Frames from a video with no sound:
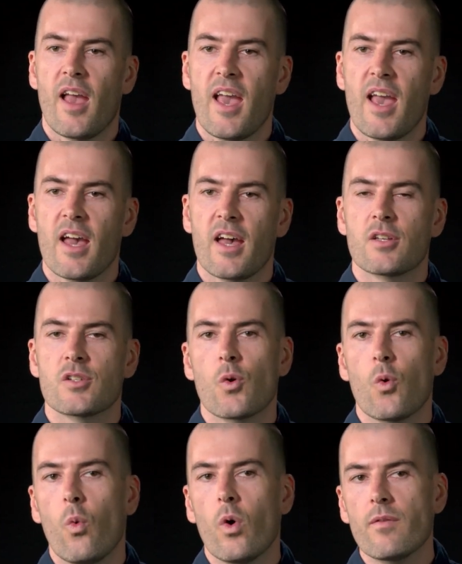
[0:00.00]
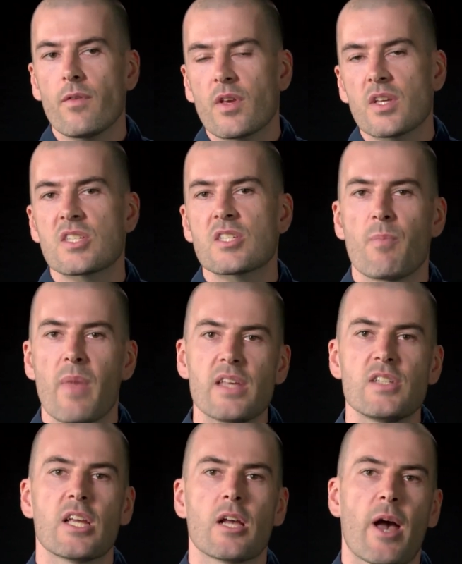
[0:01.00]
And one of the things that's
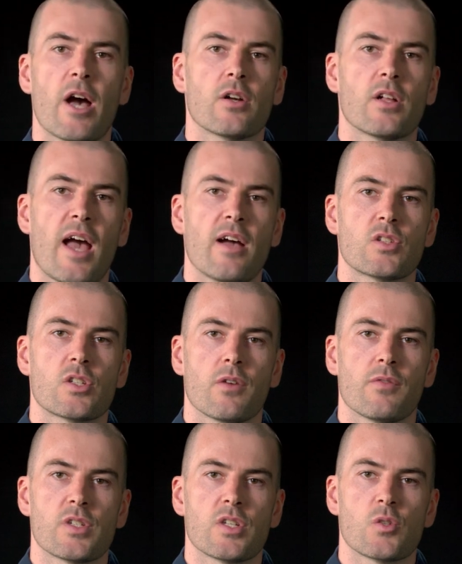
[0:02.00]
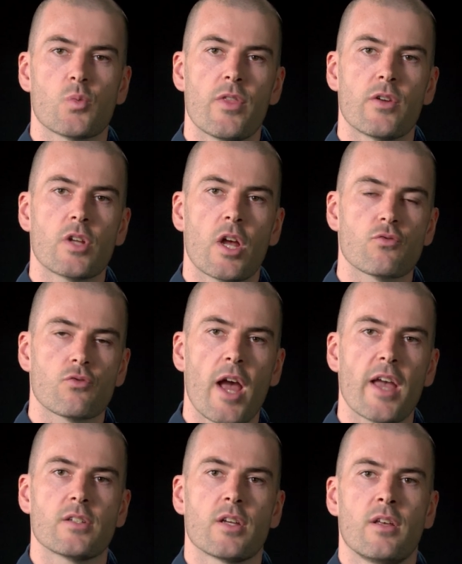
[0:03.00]
amazing about cloud services, when they're done
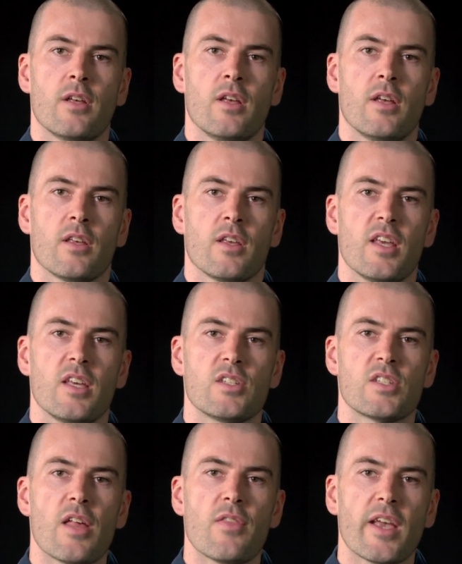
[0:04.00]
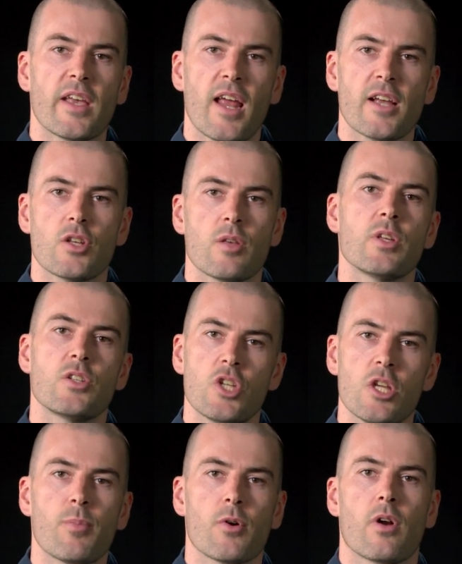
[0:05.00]
right, is they can actually be
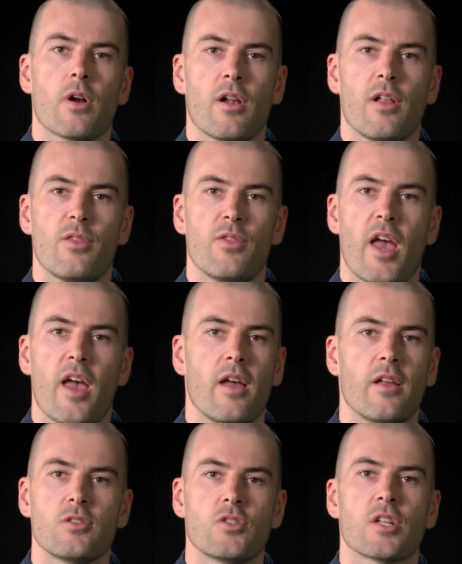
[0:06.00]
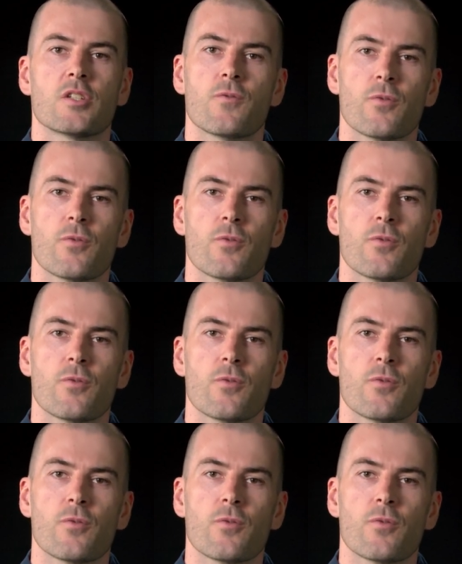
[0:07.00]
cheaper than just